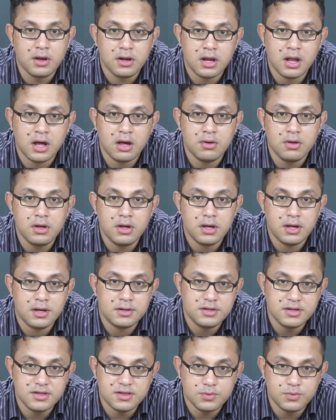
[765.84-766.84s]
Now,
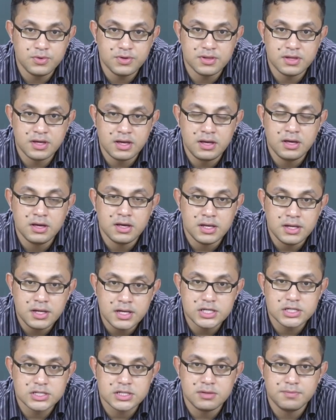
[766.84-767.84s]
uh, this was the
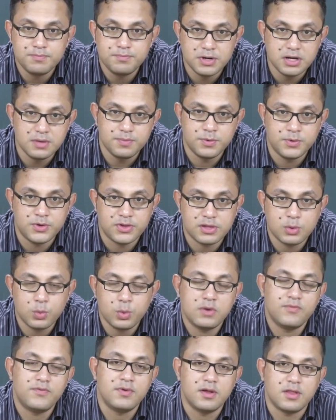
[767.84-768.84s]
initial purpose of
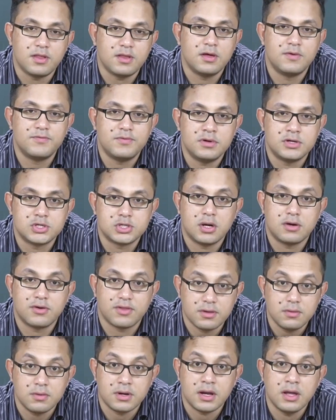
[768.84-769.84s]
Winifred's served in the
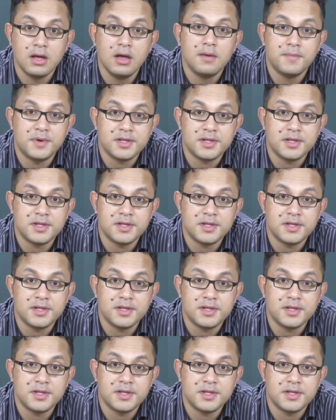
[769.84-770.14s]
short story.